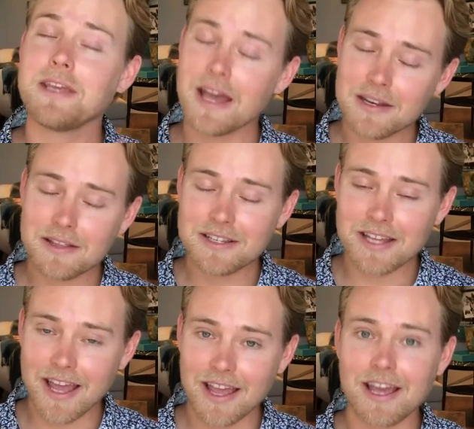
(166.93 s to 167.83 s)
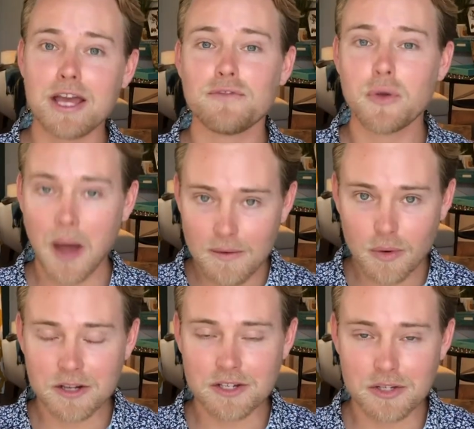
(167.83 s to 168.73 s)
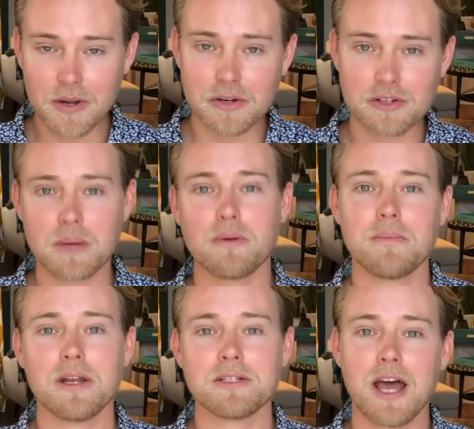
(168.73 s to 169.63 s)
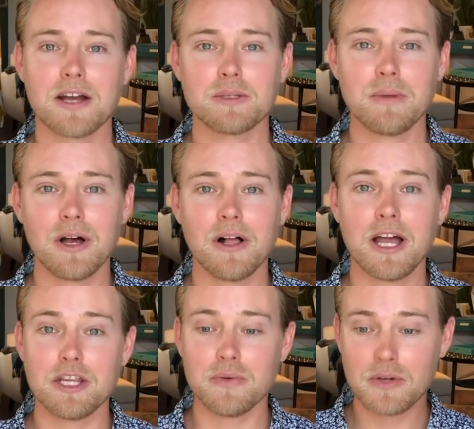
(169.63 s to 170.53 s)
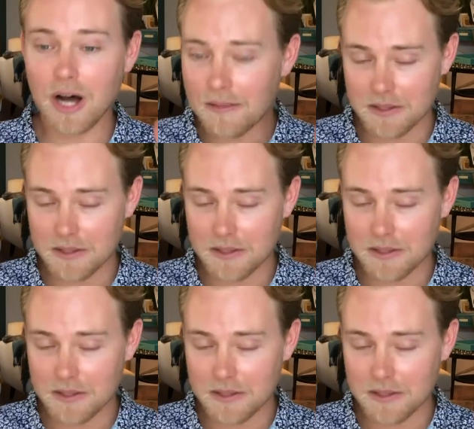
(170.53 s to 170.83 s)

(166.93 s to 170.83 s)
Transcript: the end of the day, if you have questions around your supplemental tax bill and you got